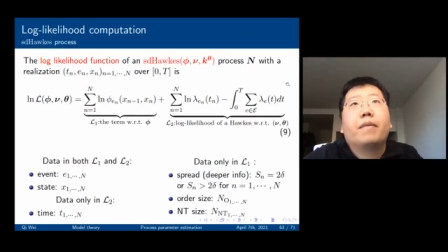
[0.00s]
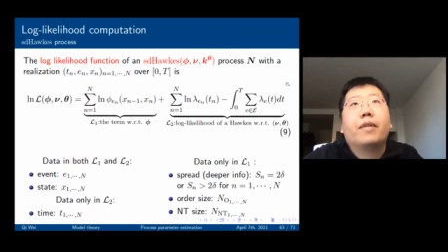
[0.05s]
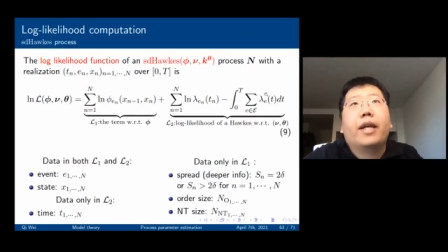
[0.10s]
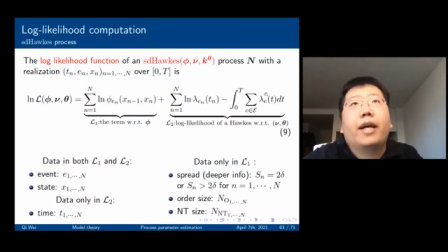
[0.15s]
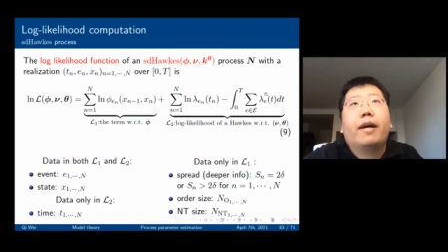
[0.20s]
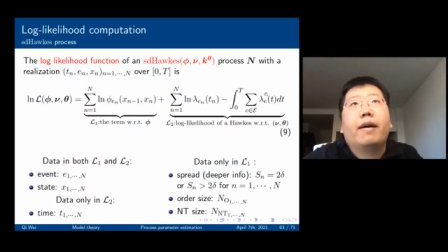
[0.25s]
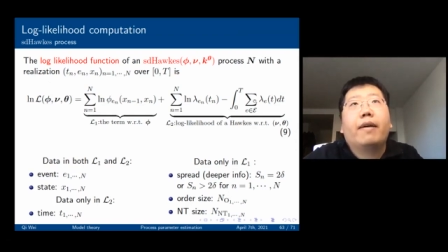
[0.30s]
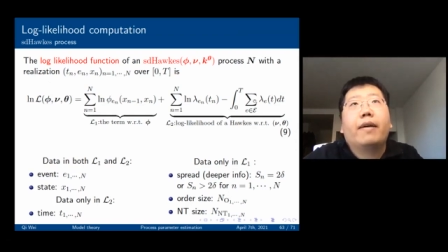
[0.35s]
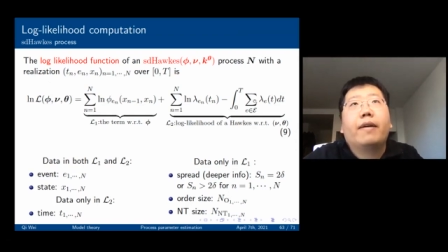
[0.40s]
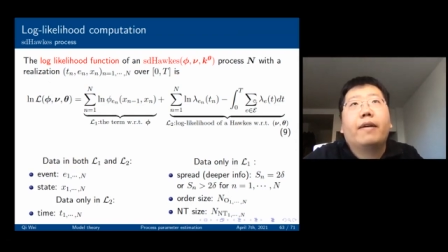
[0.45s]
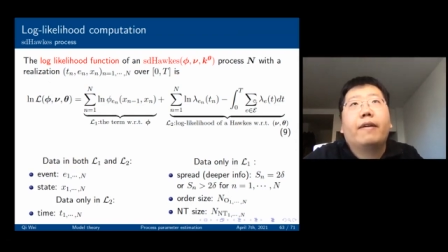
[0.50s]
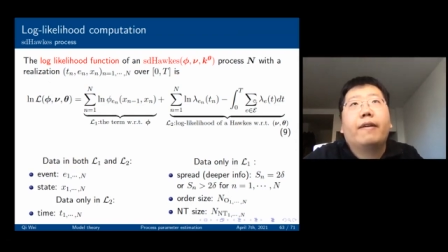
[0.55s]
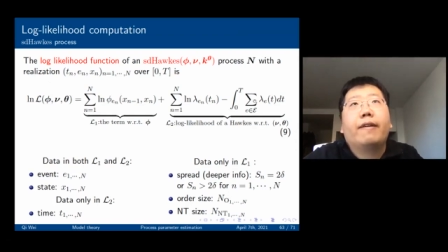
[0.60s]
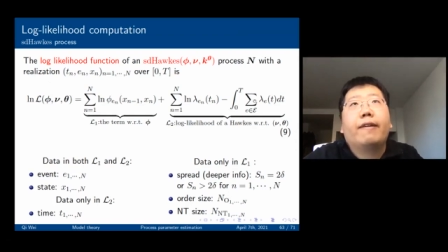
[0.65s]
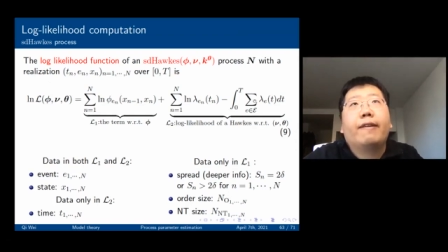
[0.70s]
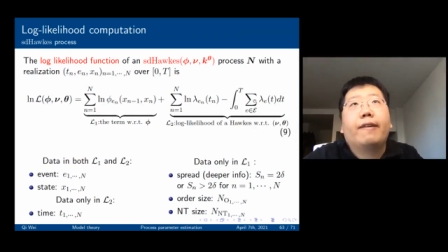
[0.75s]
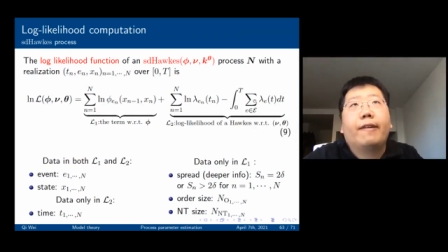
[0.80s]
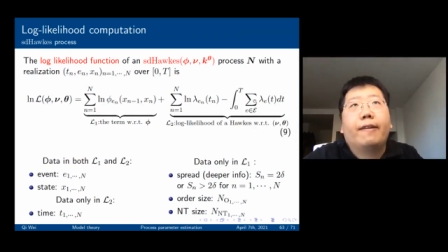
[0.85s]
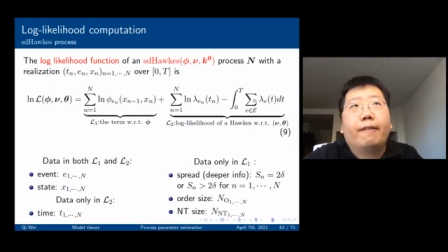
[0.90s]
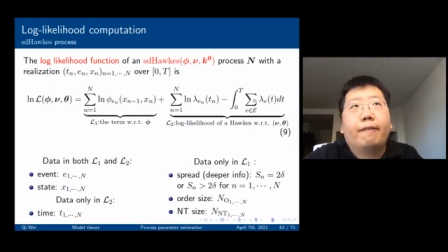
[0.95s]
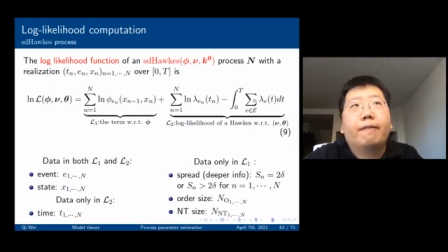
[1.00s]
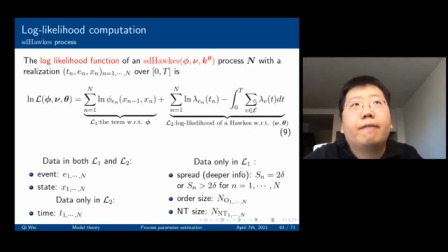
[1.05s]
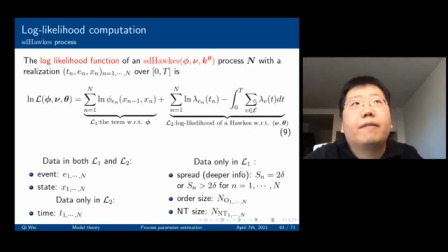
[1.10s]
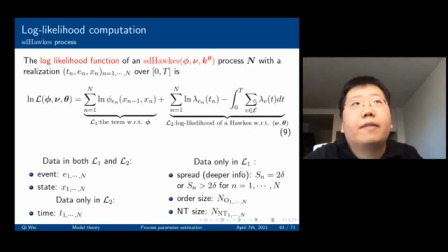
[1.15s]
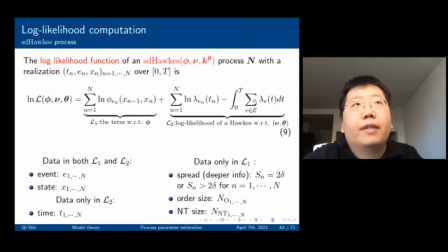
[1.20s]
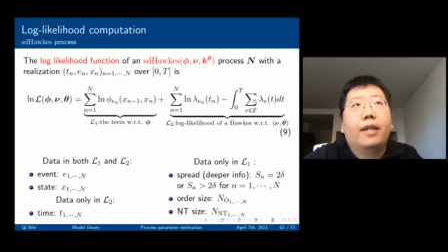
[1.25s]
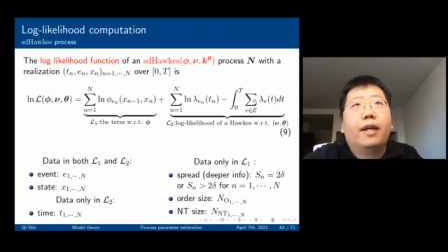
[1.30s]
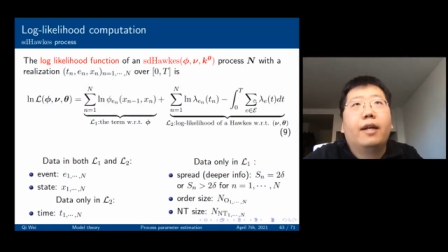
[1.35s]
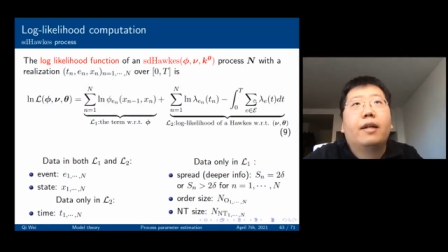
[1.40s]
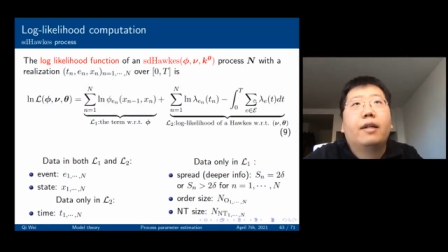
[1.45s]
Yeah.
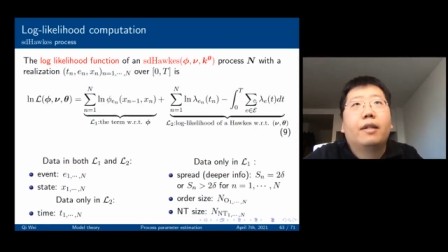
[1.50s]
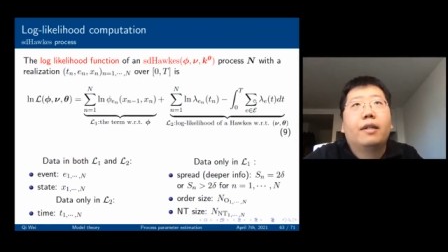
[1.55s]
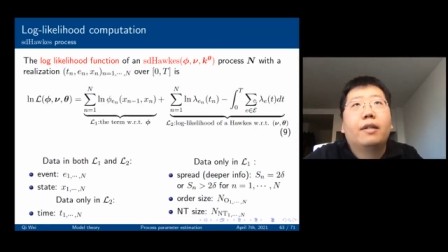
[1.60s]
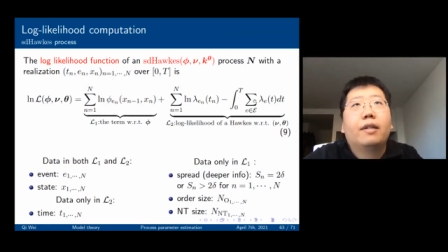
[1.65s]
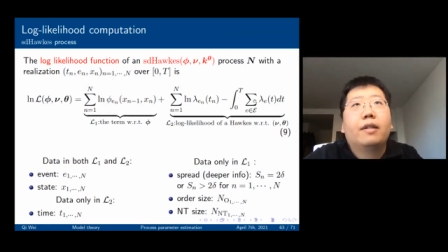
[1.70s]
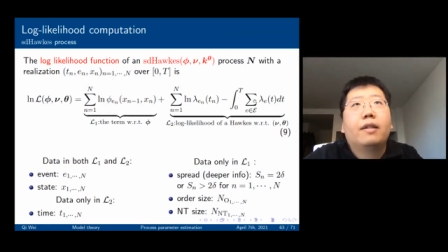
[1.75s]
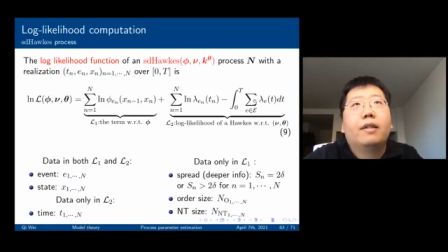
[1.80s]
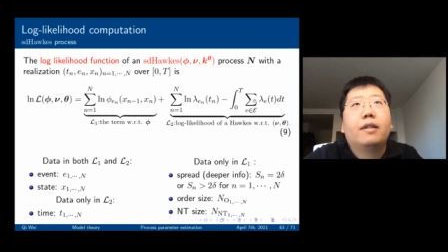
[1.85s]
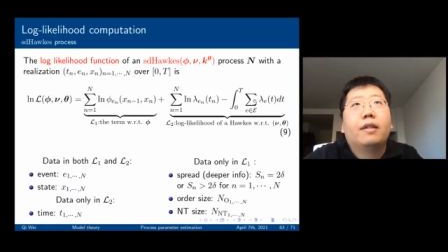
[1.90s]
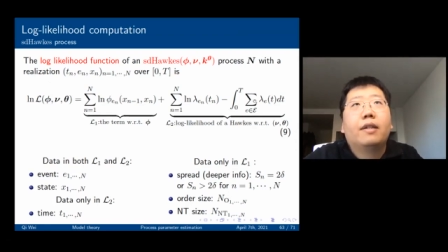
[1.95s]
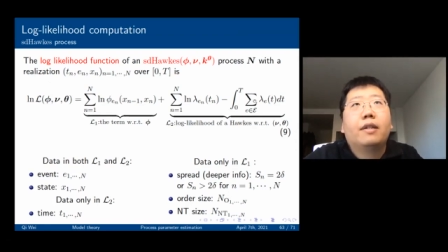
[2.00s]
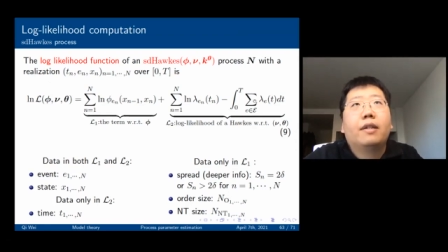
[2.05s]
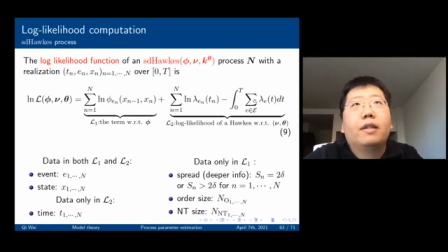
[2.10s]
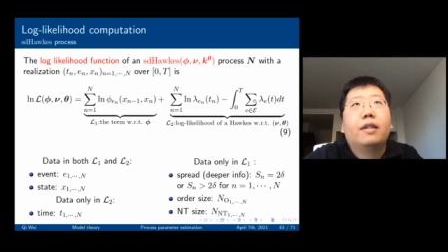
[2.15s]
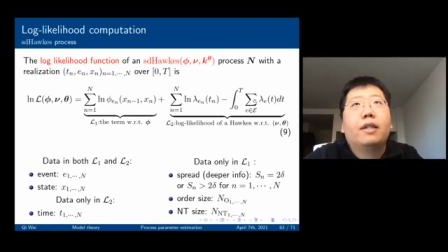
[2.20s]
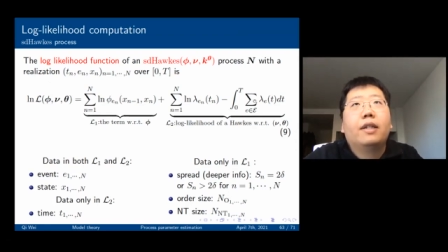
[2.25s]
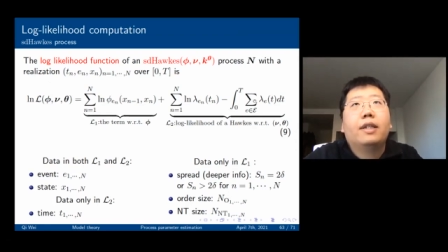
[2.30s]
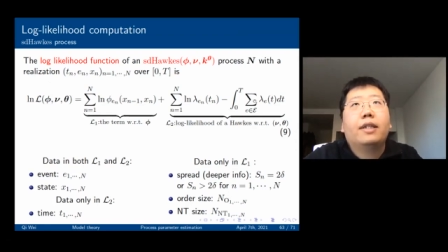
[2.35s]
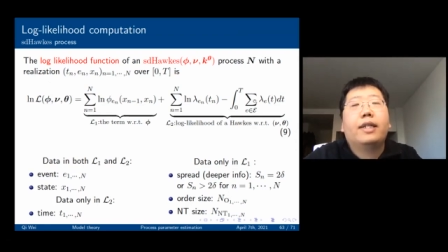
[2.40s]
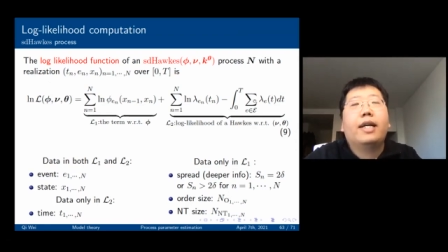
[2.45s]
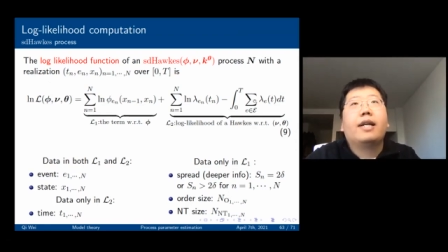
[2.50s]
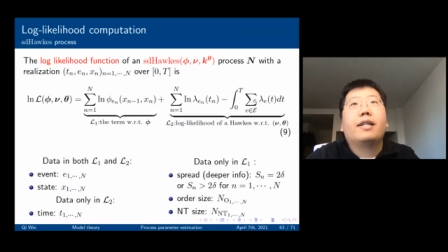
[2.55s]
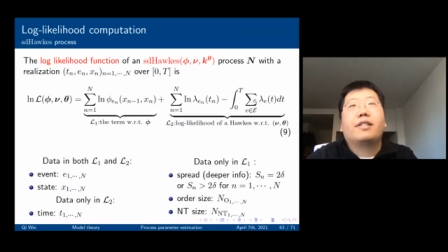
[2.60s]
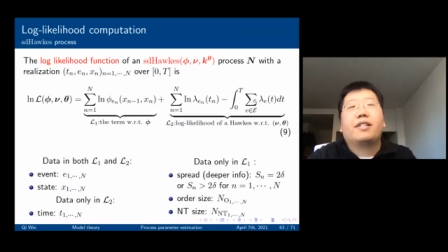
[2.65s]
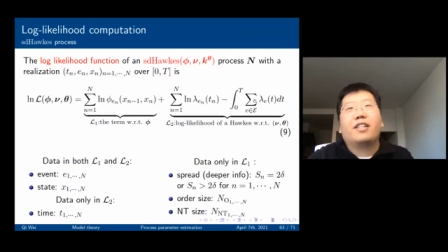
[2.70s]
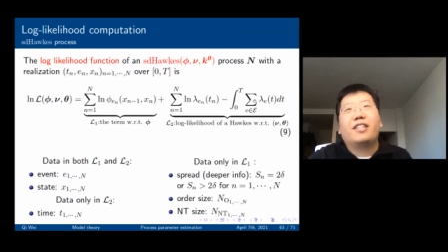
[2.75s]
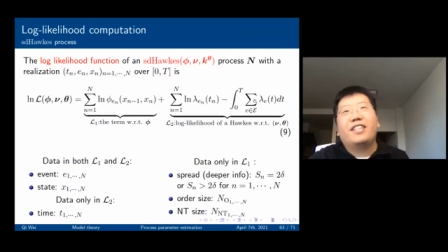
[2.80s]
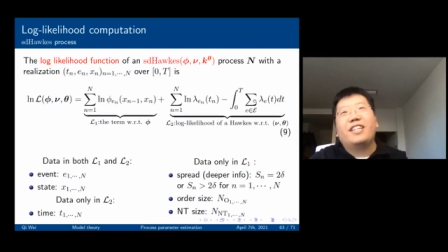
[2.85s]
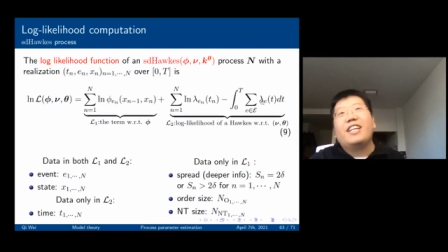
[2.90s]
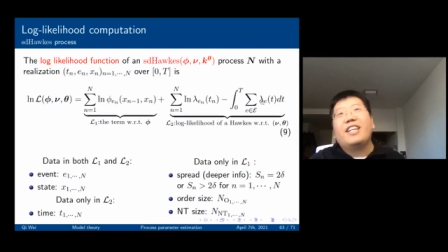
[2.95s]
Okay. Yes,
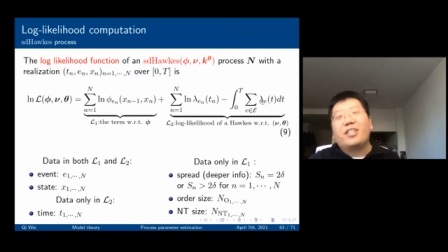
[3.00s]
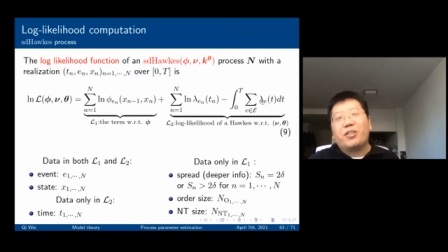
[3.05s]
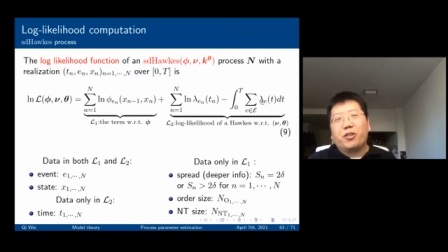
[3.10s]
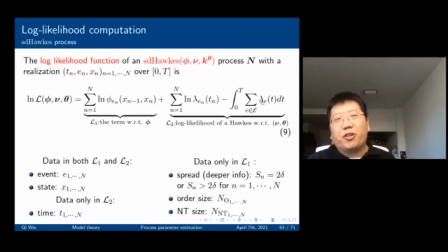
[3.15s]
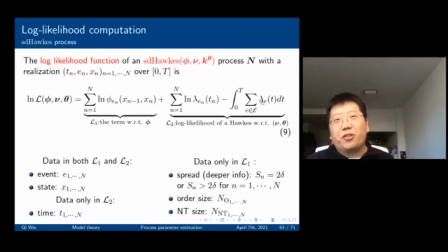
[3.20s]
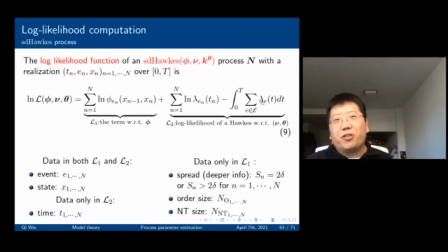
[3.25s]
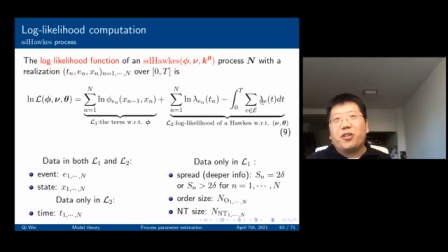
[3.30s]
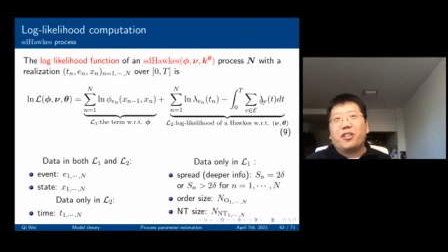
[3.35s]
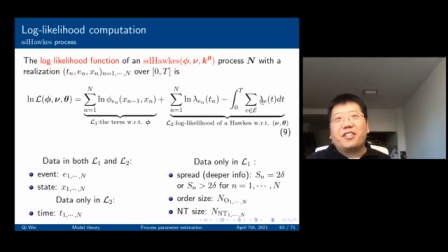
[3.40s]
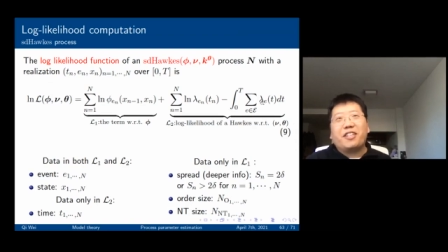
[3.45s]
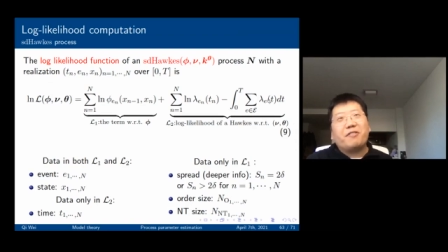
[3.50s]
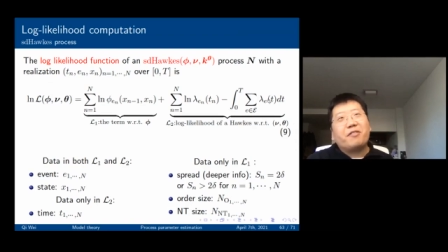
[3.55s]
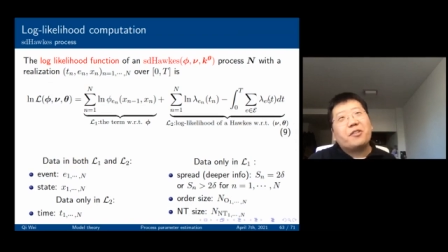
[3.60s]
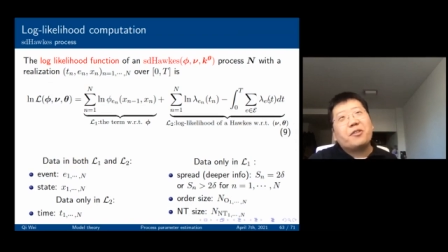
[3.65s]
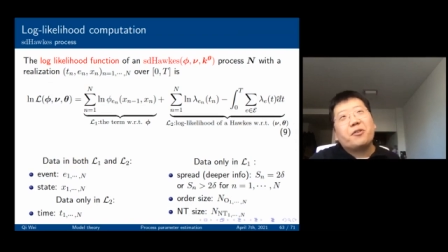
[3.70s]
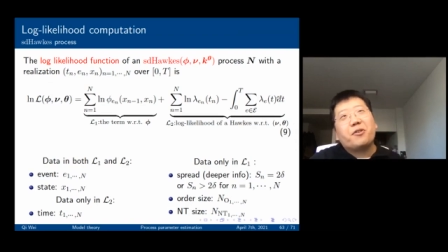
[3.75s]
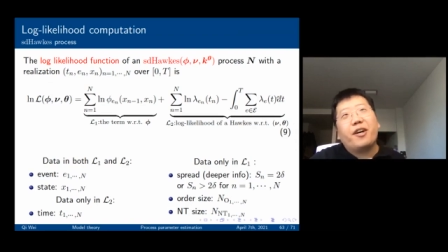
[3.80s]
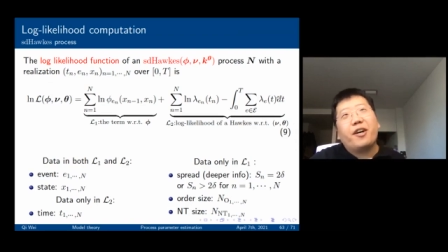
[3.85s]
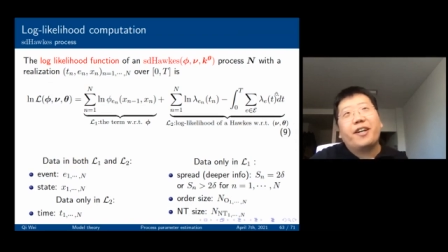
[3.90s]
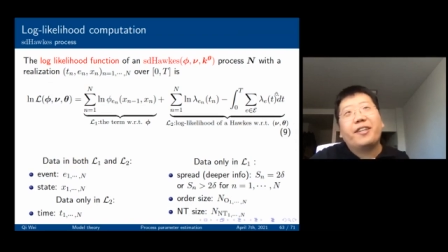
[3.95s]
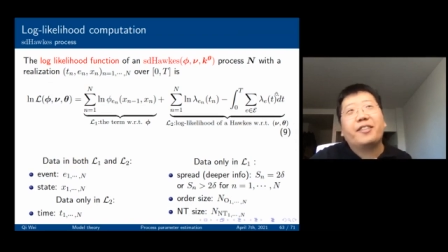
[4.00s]
you're definitely right.